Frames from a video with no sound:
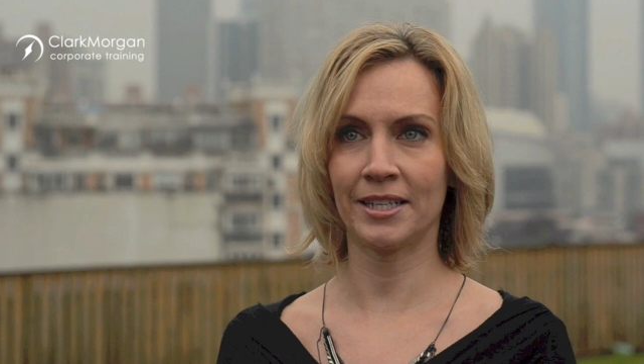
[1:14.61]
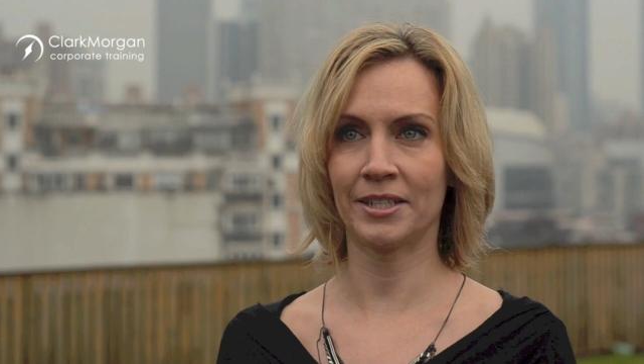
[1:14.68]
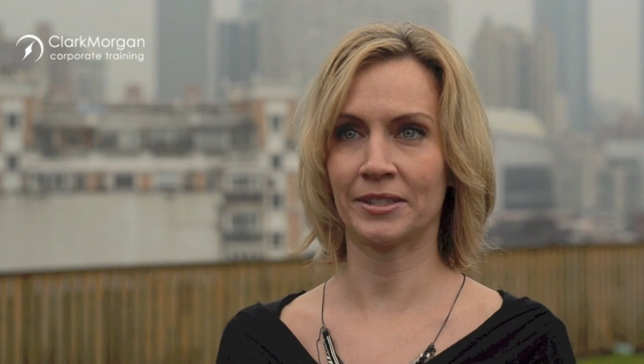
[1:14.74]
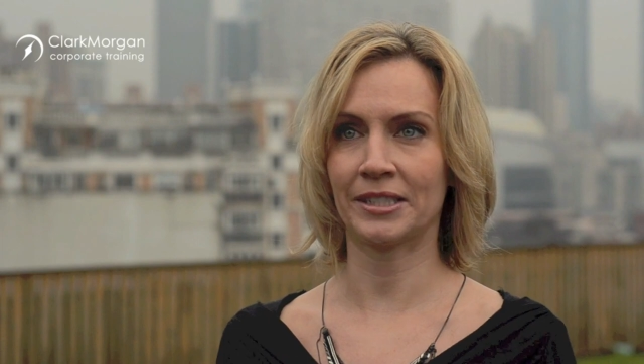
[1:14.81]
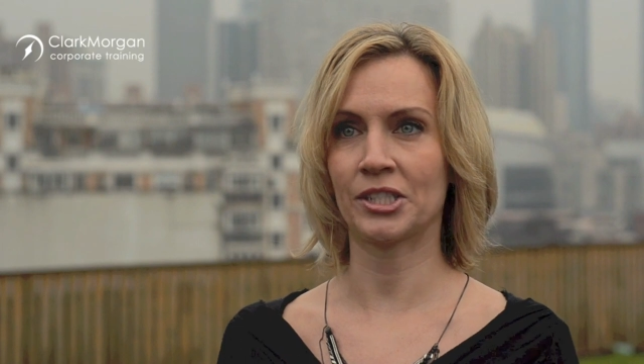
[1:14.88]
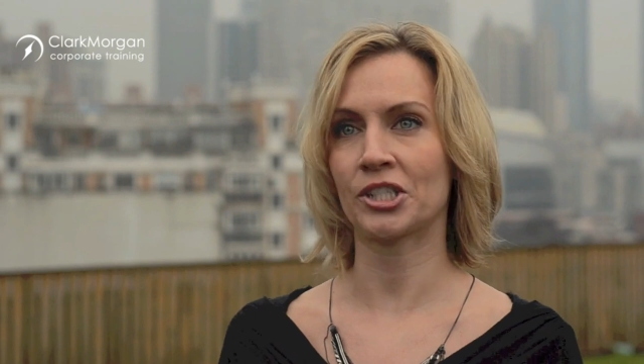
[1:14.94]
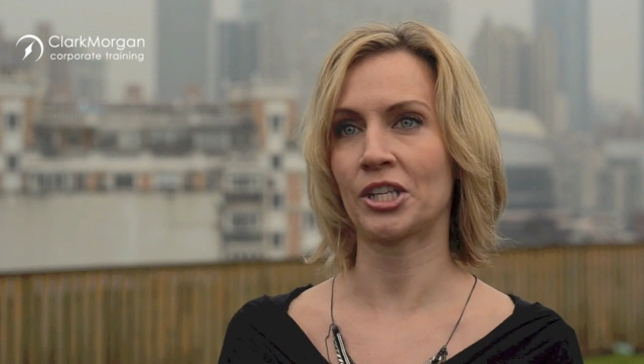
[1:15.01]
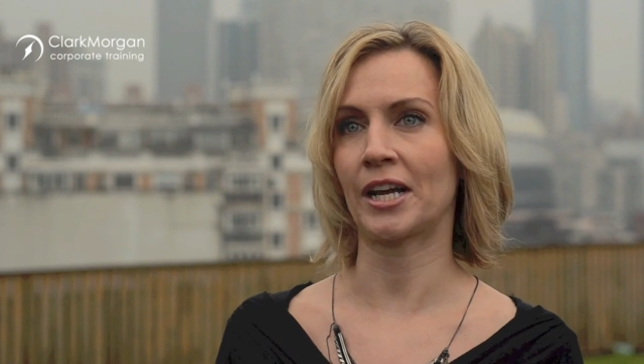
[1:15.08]

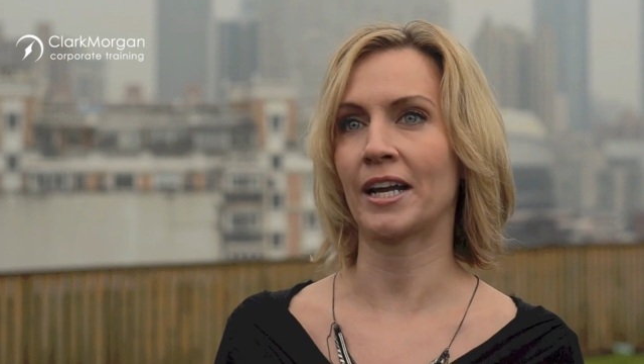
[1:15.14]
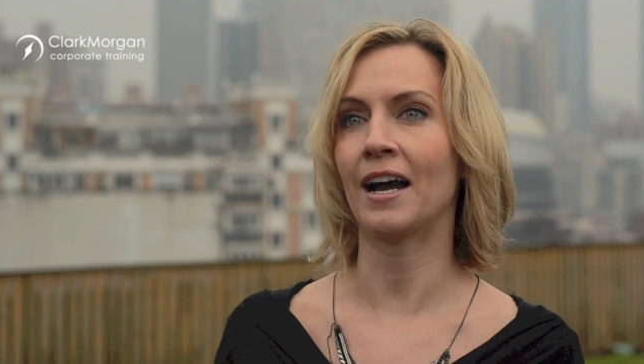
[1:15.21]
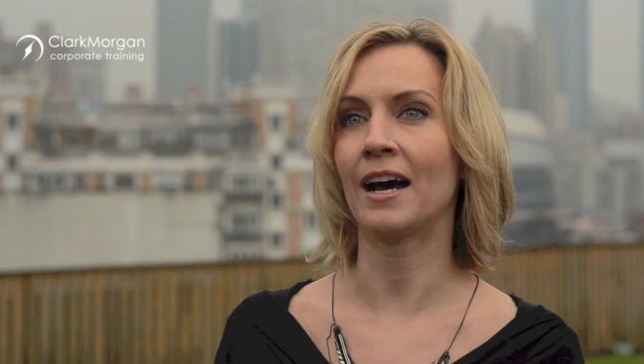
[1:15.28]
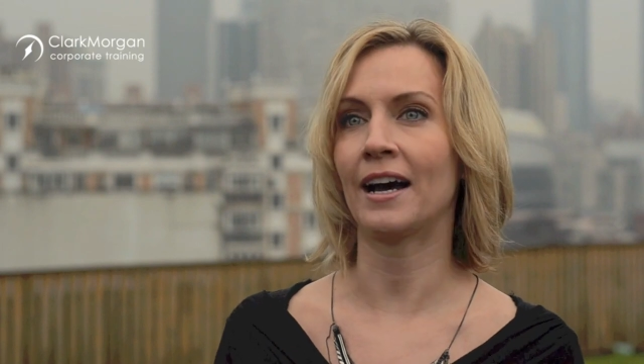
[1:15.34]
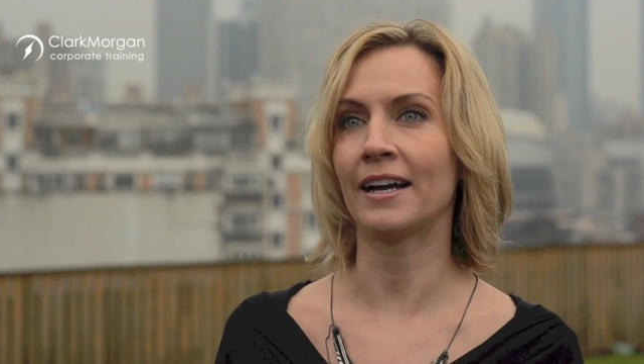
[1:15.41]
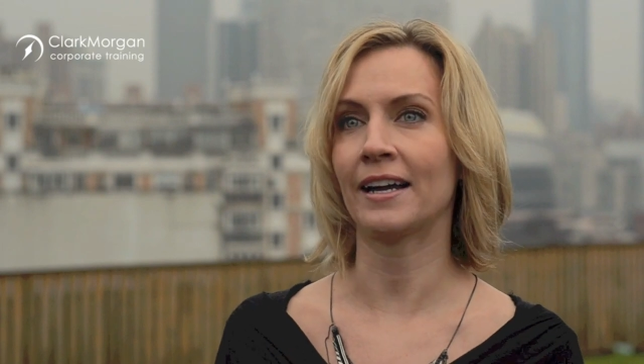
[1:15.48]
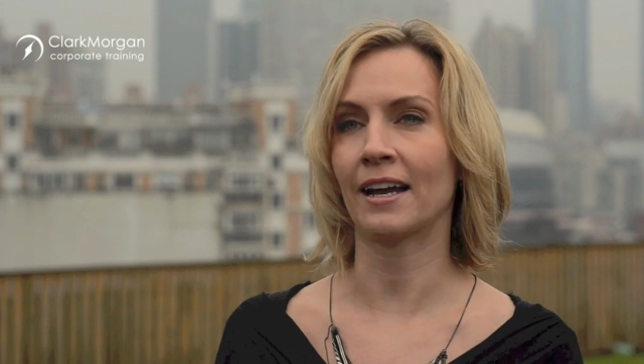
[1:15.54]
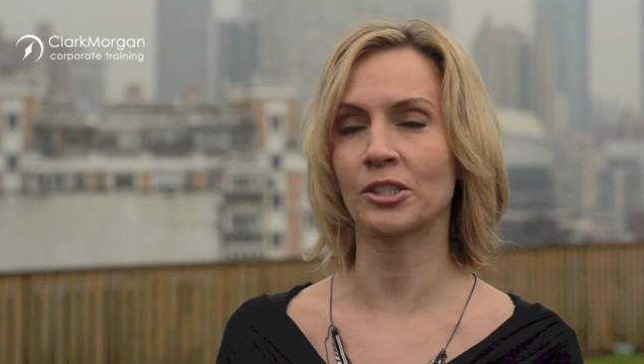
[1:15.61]
here in
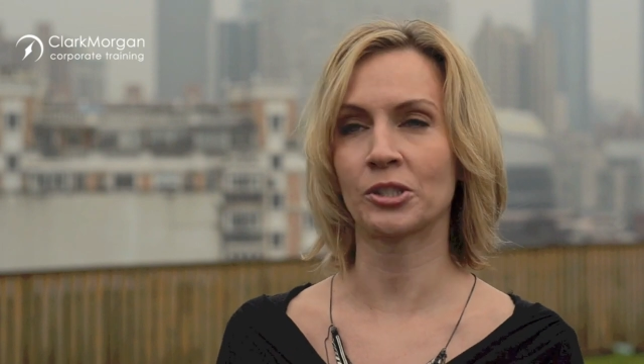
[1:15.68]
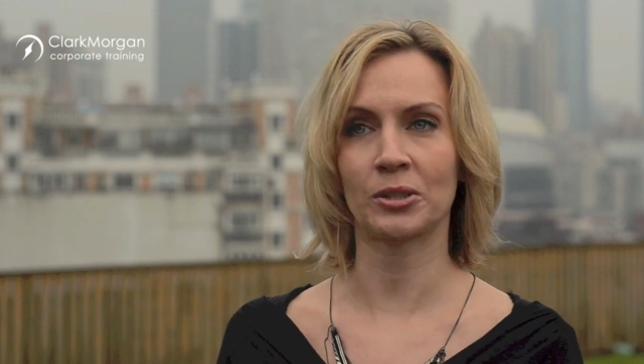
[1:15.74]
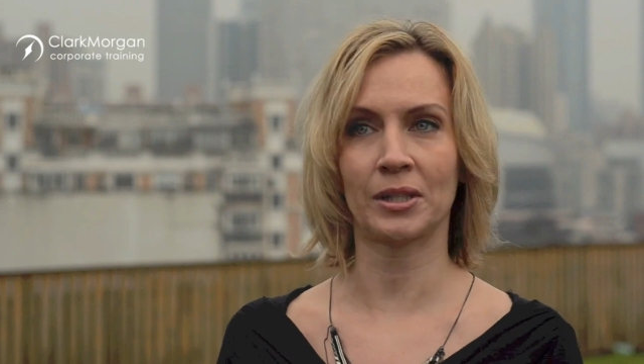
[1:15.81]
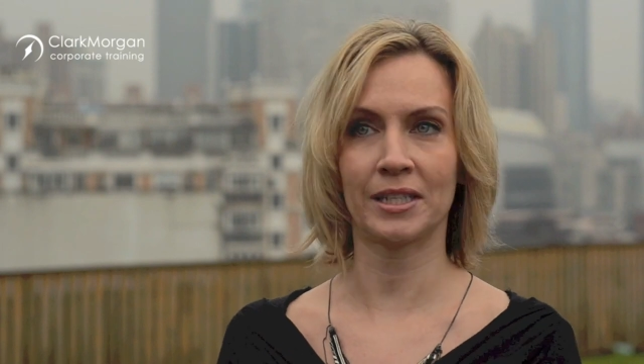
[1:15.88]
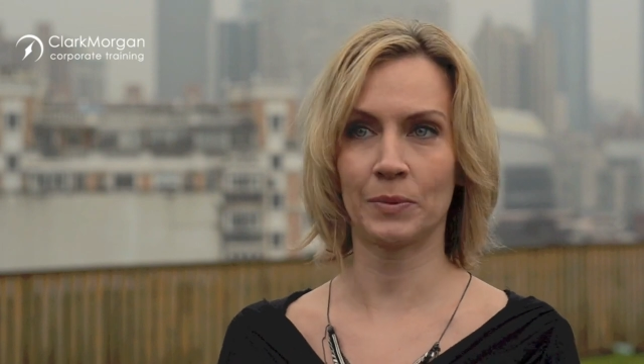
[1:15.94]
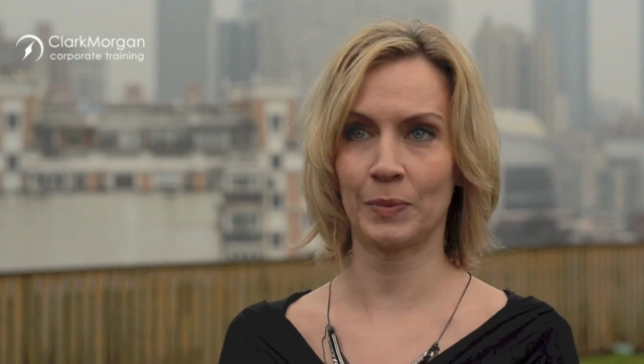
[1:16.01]
Shanghai, actually.